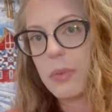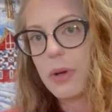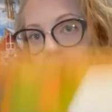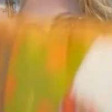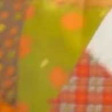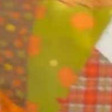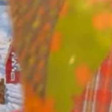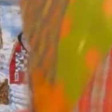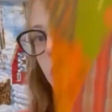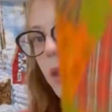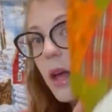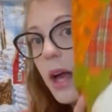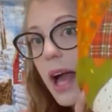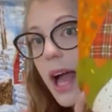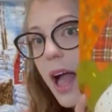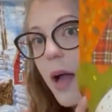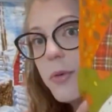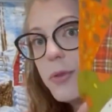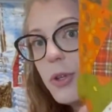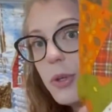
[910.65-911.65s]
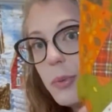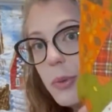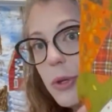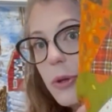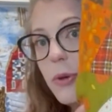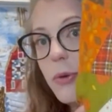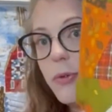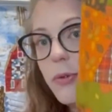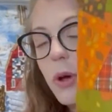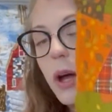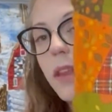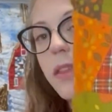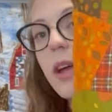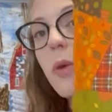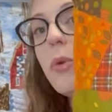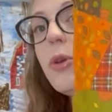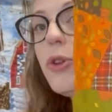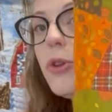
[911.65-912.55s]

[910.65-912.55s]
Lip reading: but absolutely beautiful. I think I'm going